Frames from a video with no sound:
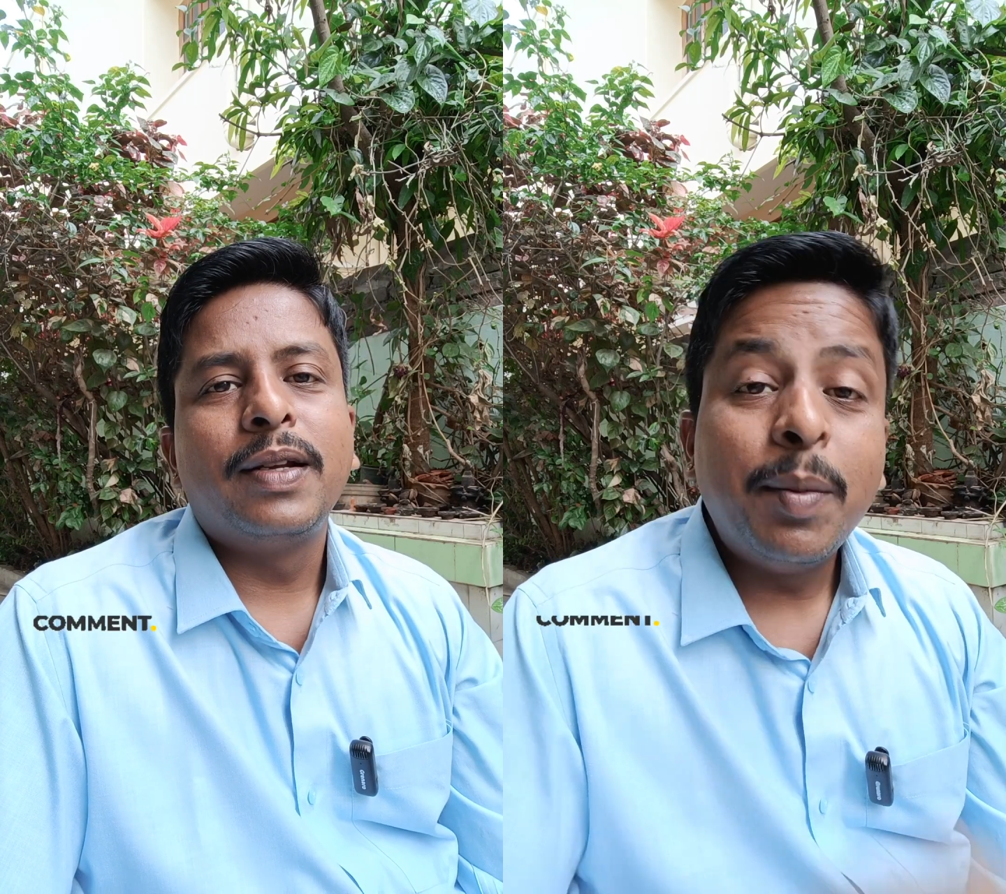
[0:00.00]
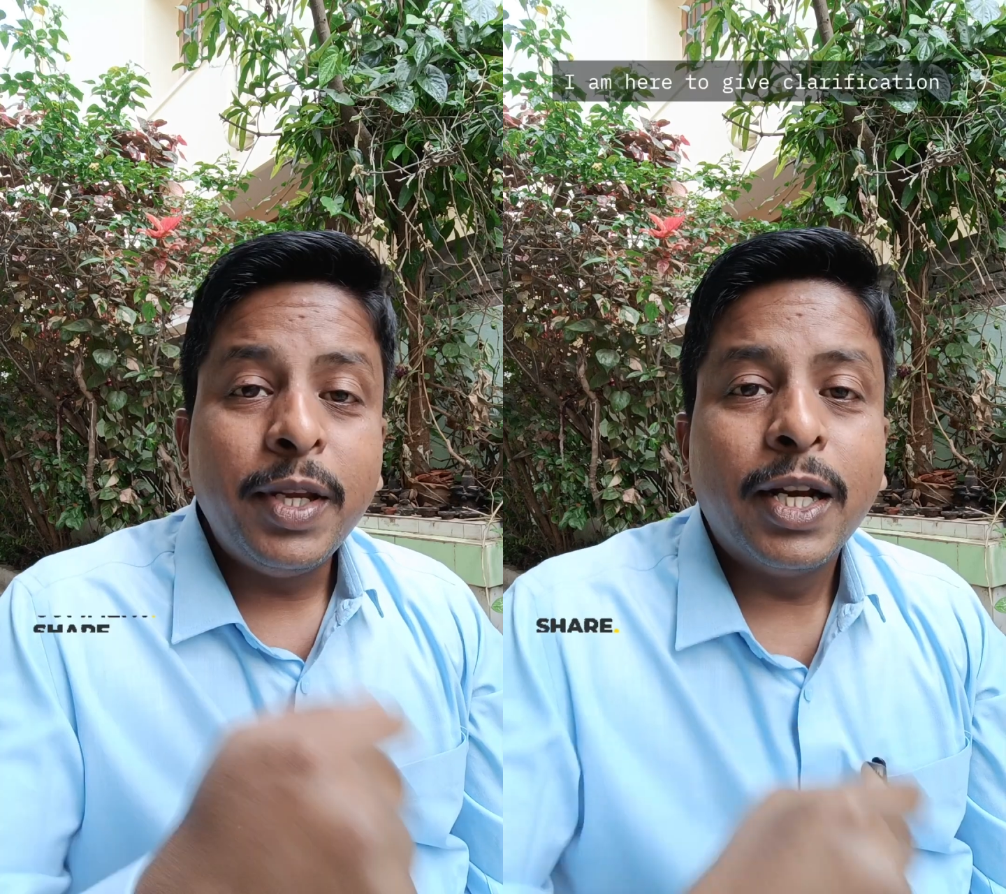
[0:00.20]

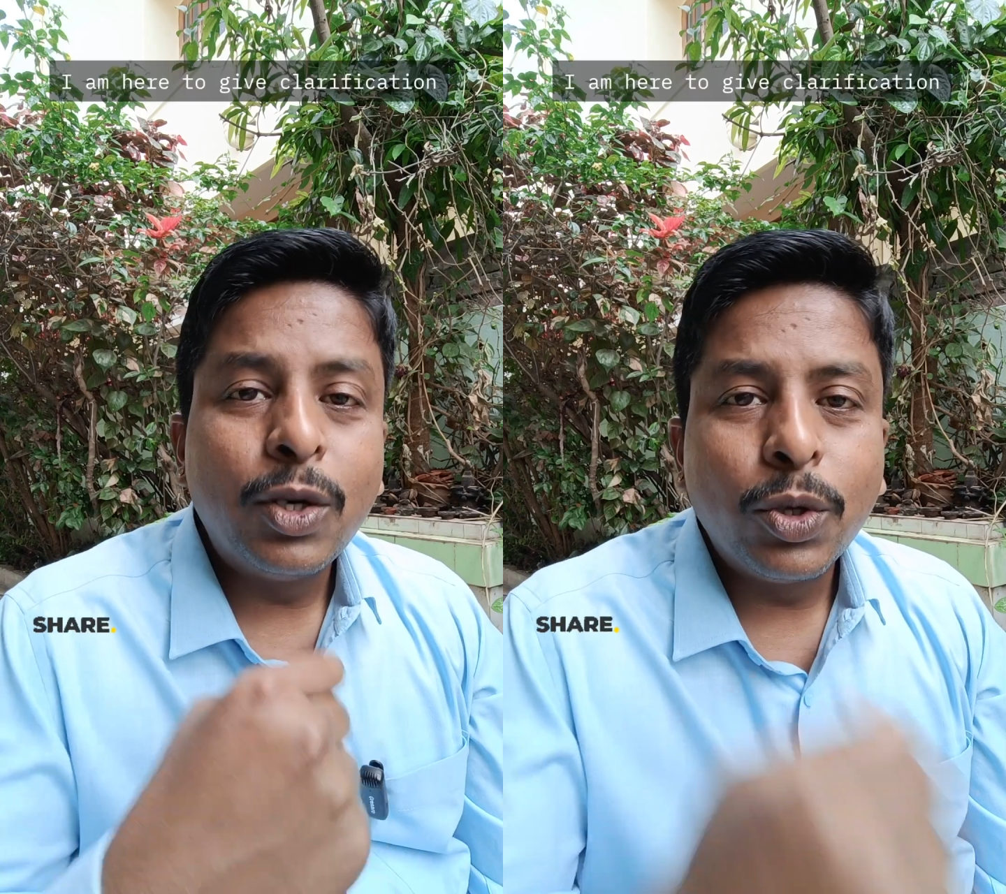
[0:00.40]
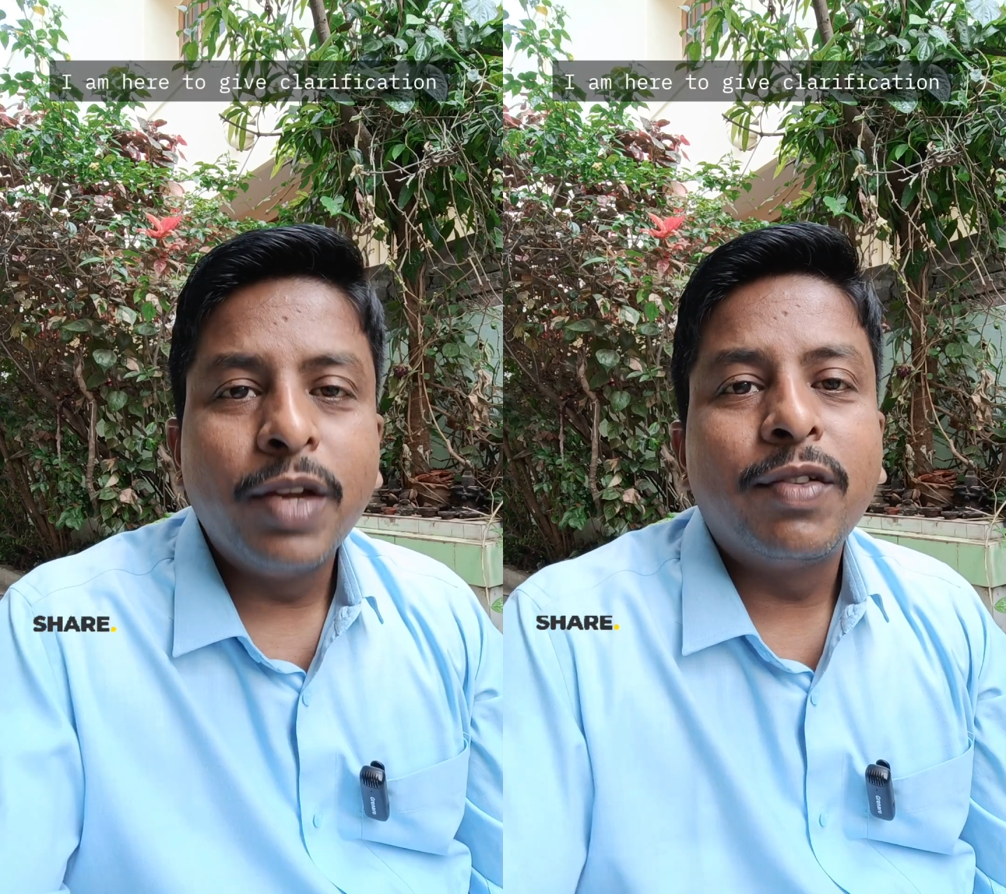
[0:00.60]
I'm
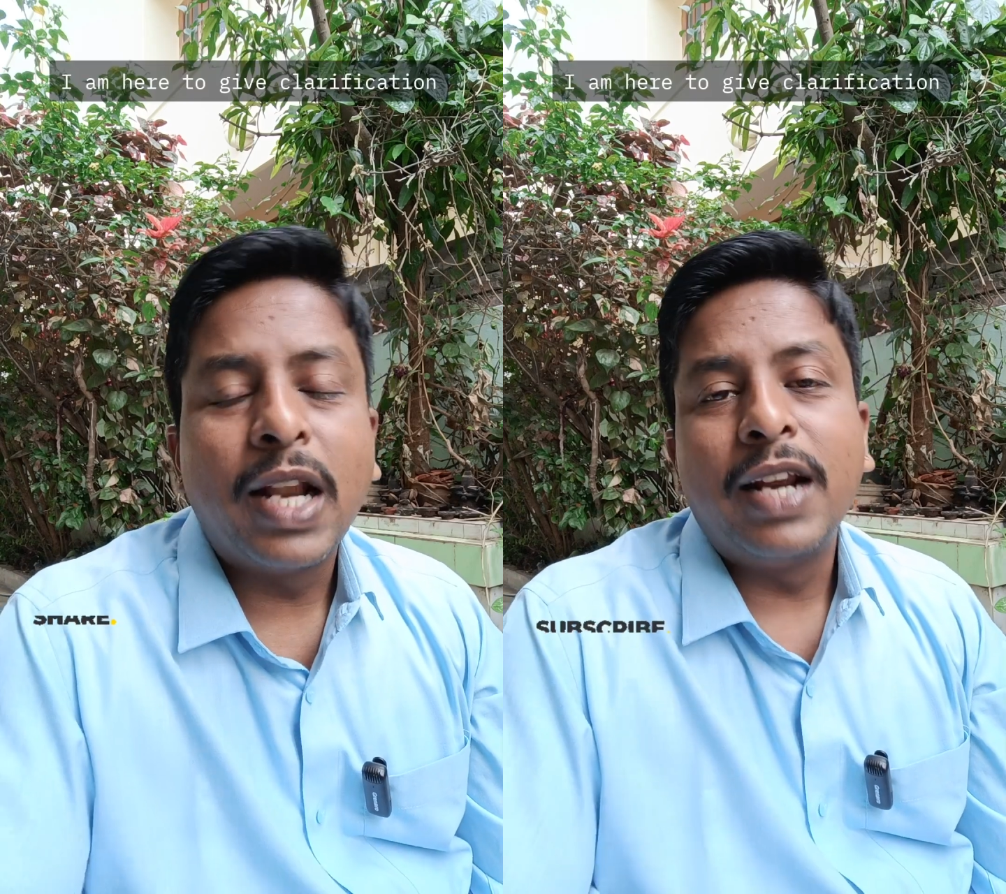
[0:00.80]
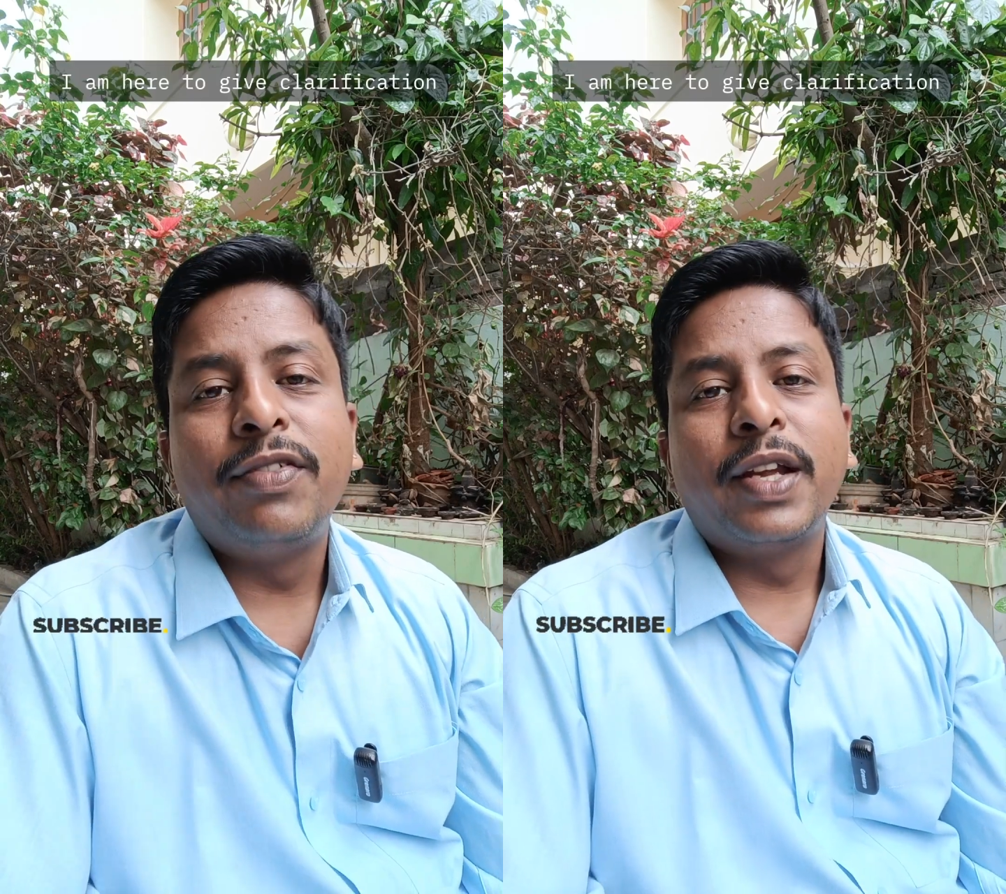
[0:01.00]
here to give
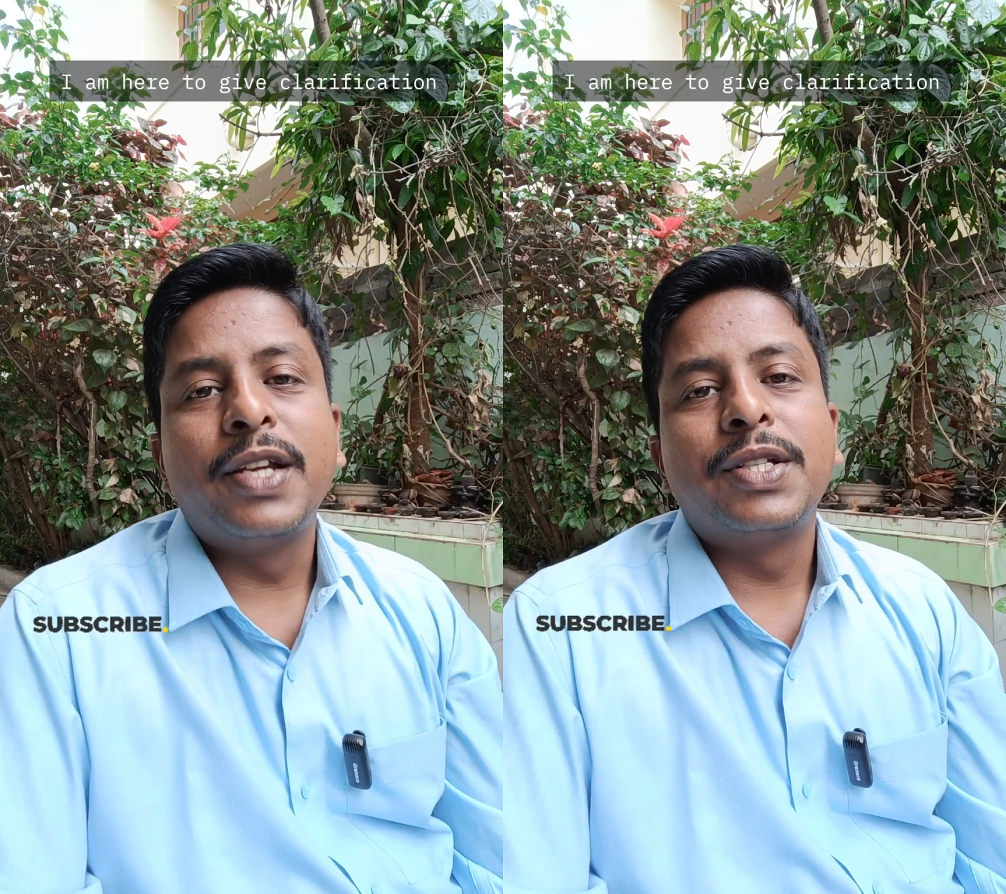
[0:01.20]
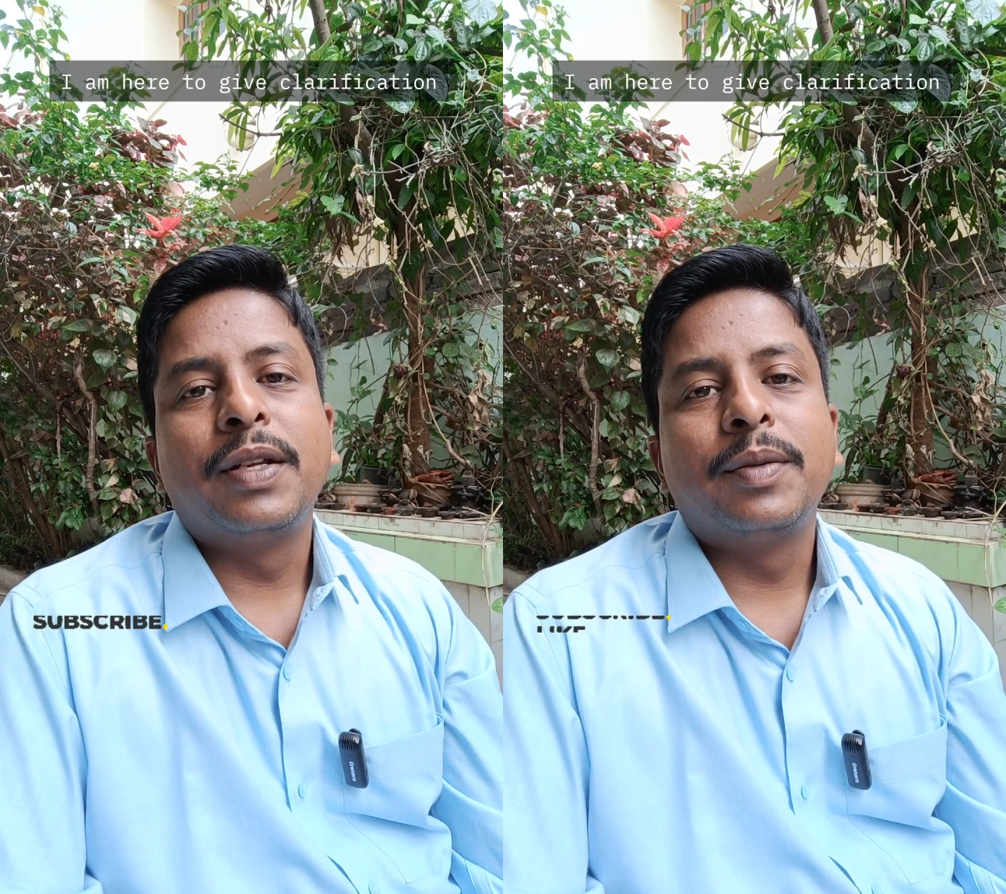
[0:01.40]

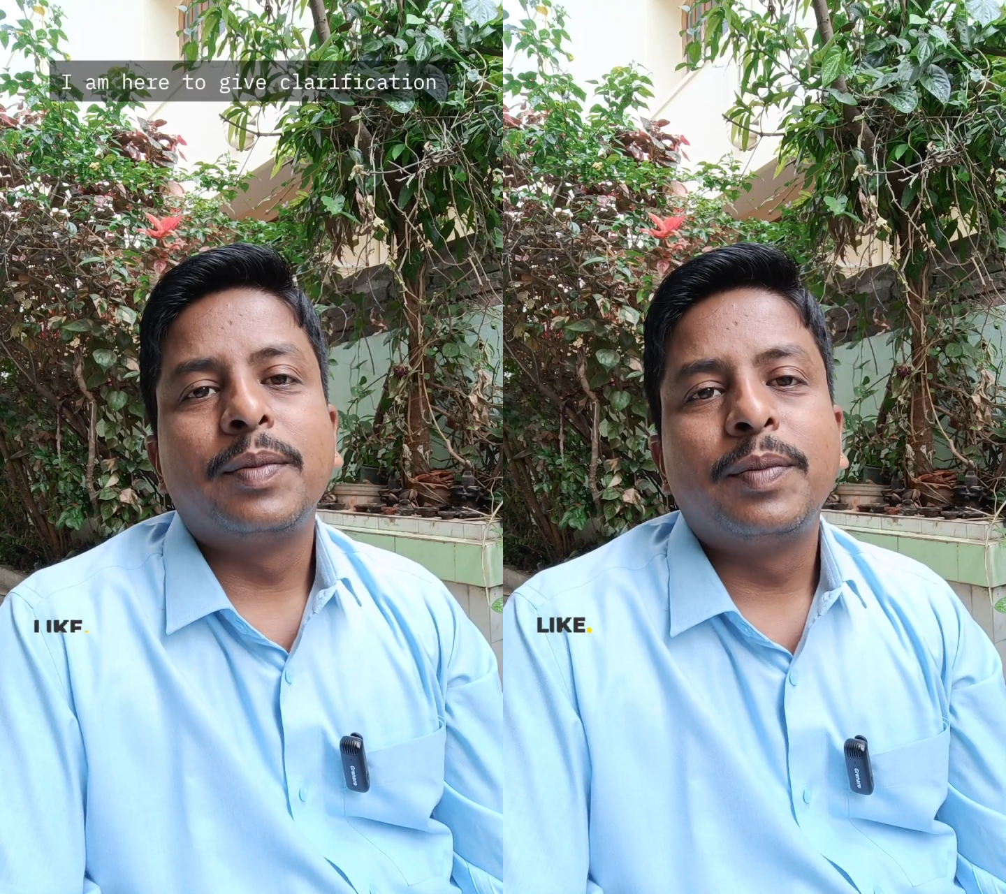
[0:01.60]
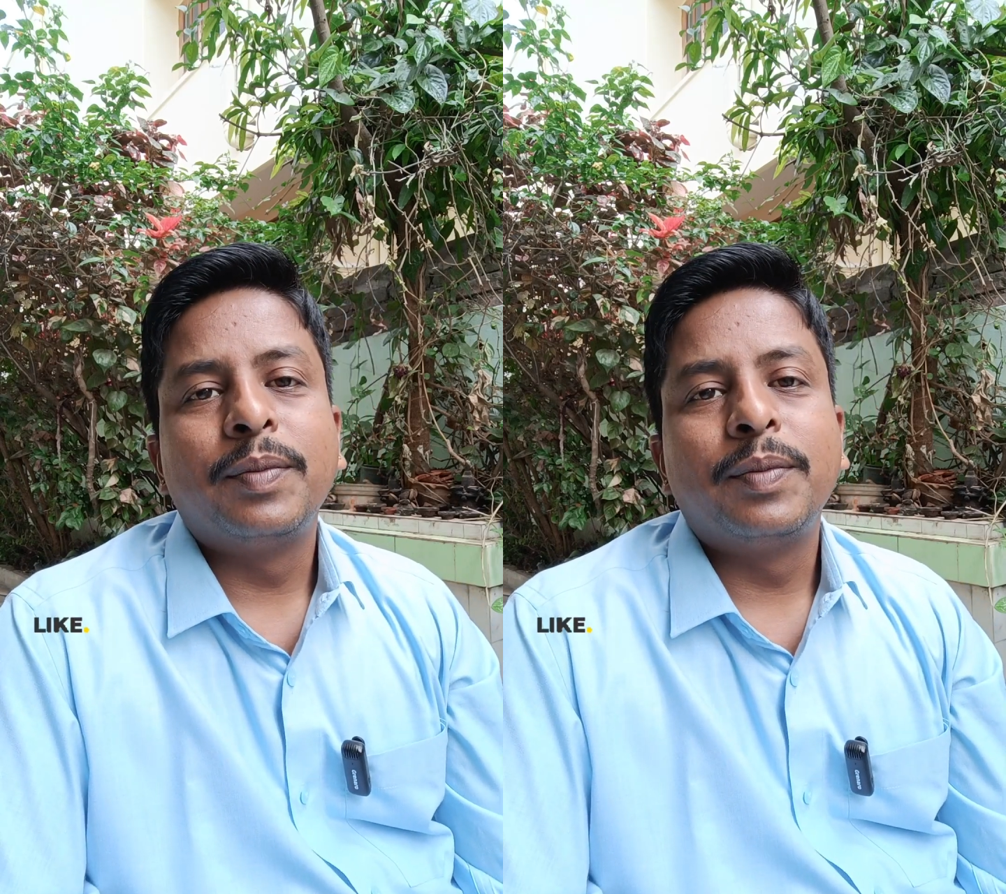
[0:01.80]
clarification.